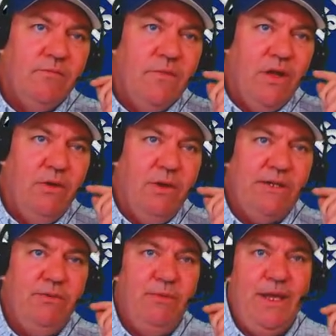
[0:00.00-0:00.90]

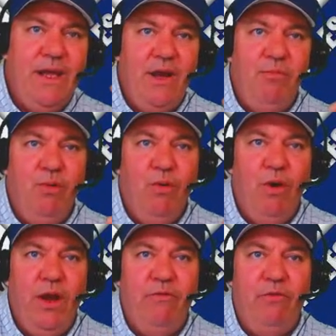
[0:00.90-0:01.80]
Otherwise, it would be kind of
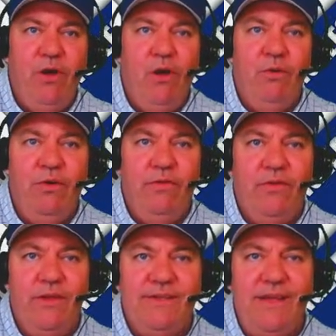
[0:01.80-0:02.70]
boring if we all rooted
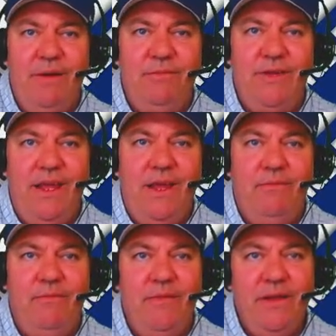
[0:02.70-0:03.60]
for the same
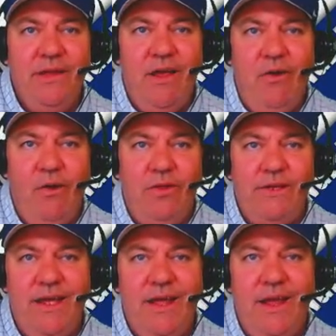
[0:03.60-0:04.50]
team all the
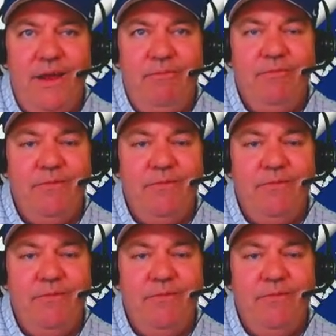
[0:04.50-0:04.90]
time.